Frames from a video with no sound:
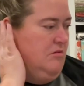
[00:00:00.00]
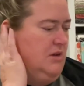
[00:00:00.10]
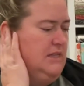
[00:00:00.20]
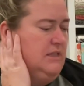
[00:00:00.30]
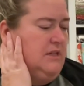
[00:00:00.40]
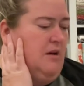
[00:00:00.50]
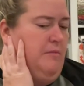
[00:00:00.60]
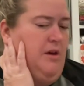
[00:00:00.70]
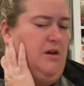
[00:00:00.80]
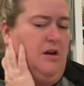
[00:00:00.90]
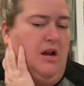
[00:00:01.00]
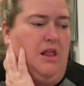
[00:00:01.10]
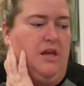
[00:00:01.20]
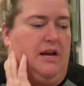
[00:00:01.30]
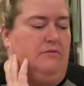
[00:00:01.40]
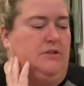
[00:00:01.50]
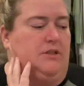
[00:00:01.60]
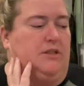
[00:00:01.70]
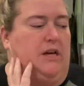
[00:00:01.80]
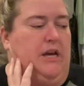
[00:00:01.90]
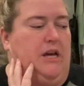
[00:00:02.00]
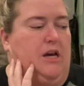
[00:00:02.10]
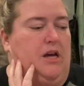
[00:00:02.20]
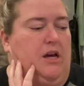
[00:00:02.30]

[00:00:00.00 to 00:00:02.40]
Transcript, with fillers: and Zamia, and I think I was just like,